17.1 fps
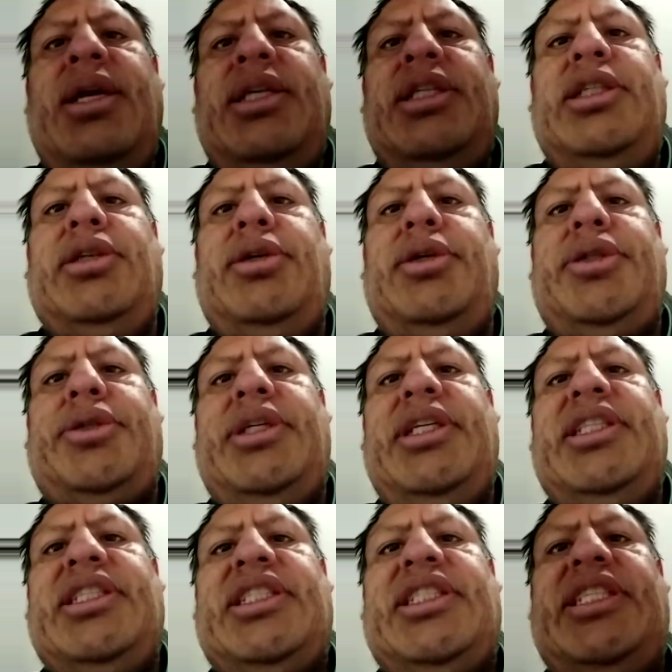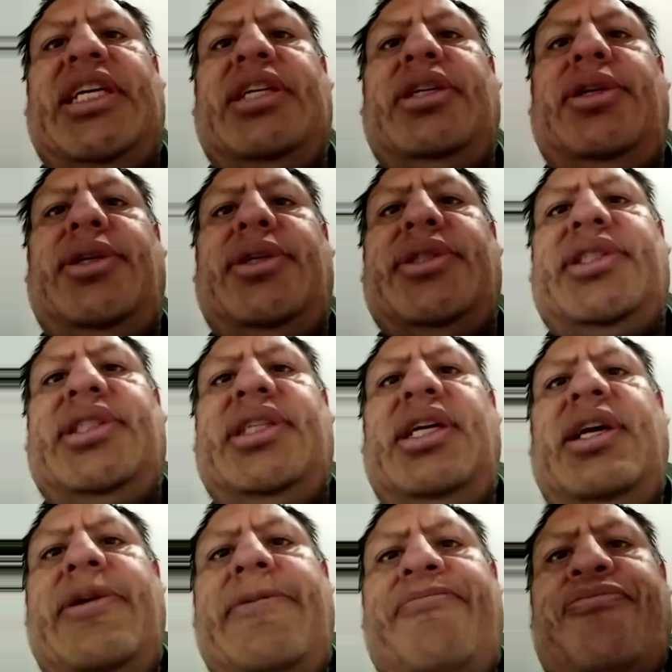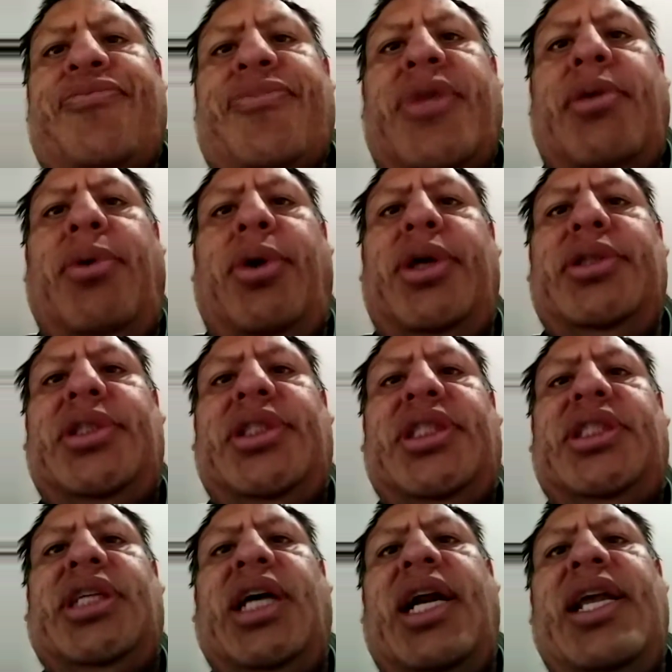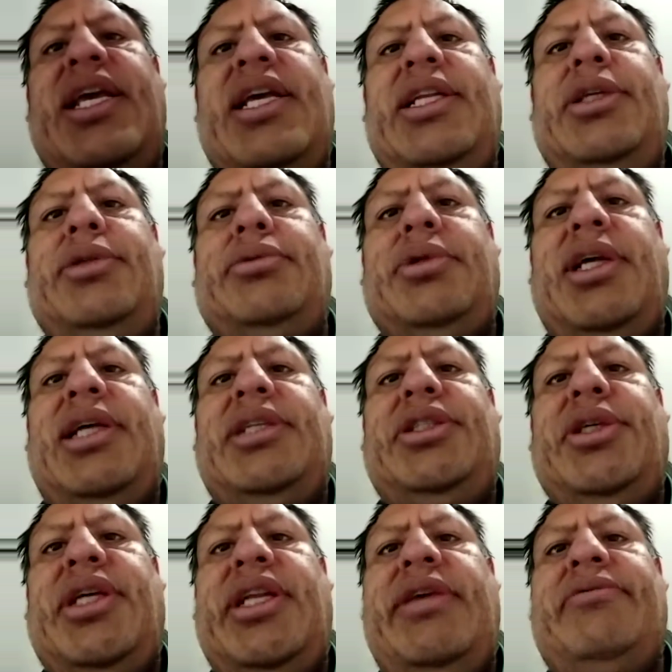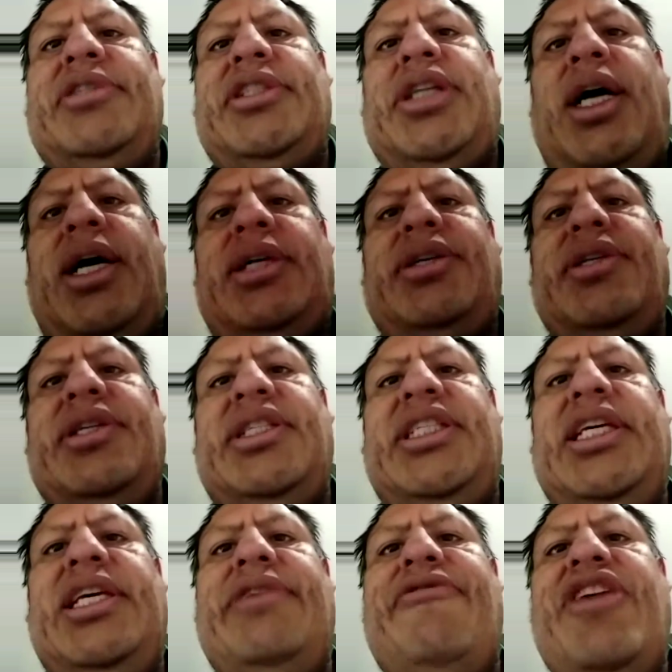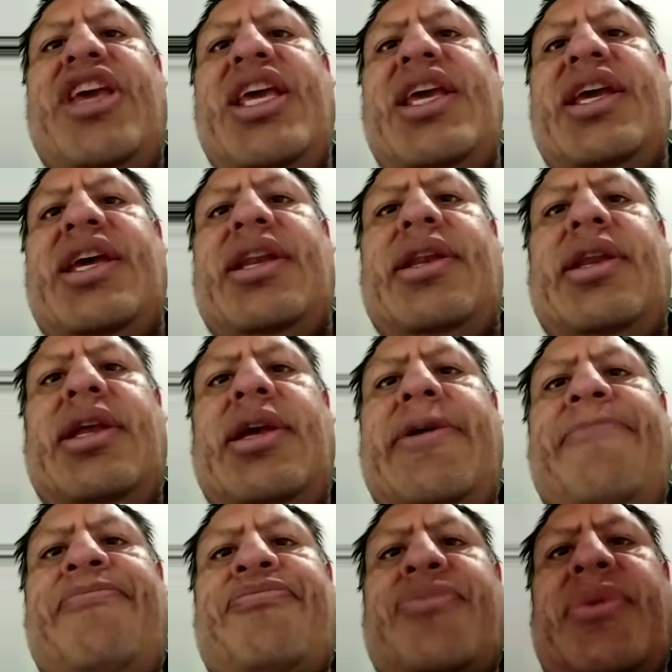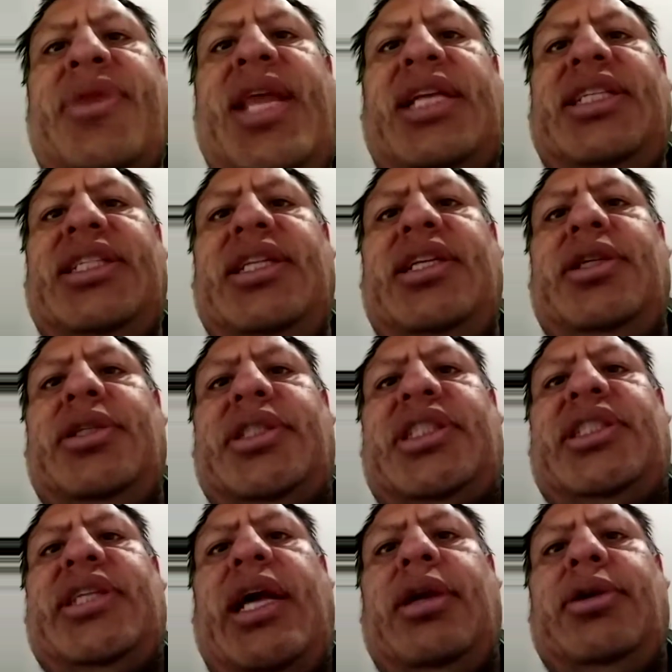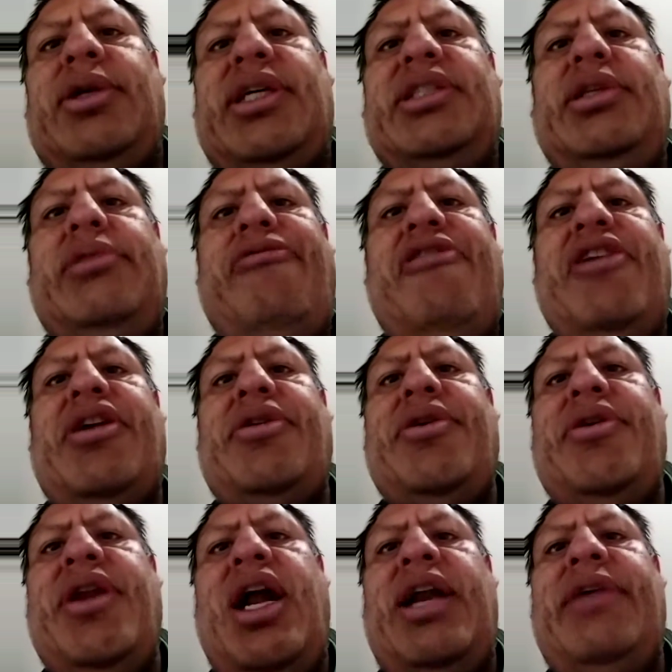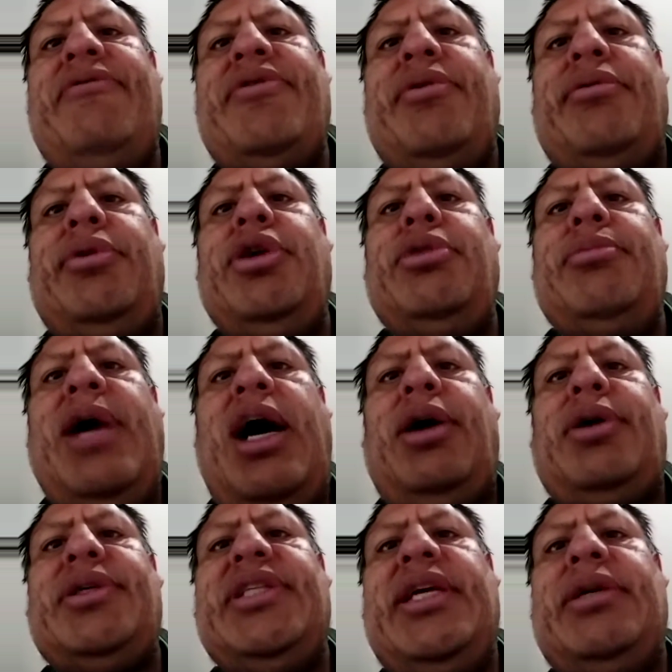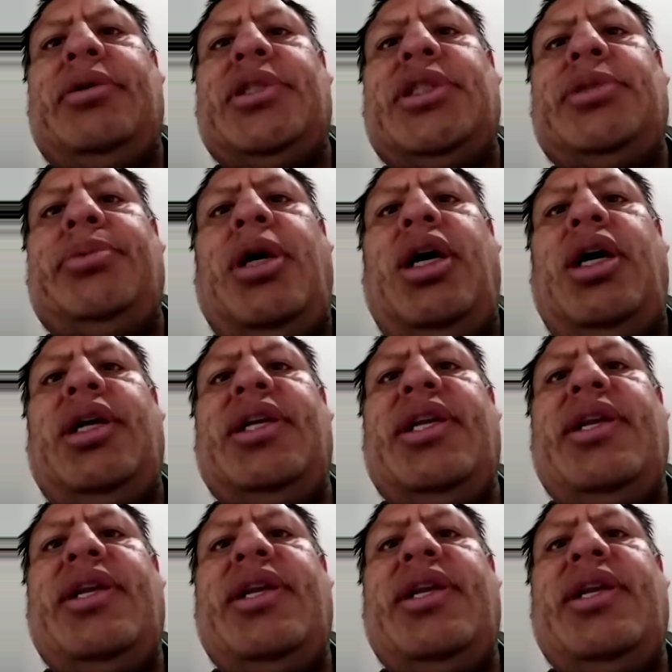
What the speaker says: You learn to read the signals. The more you study it, you realize you can even talk to the TV, and that's a little subtle because you figure they're not even in the room. How could they respond?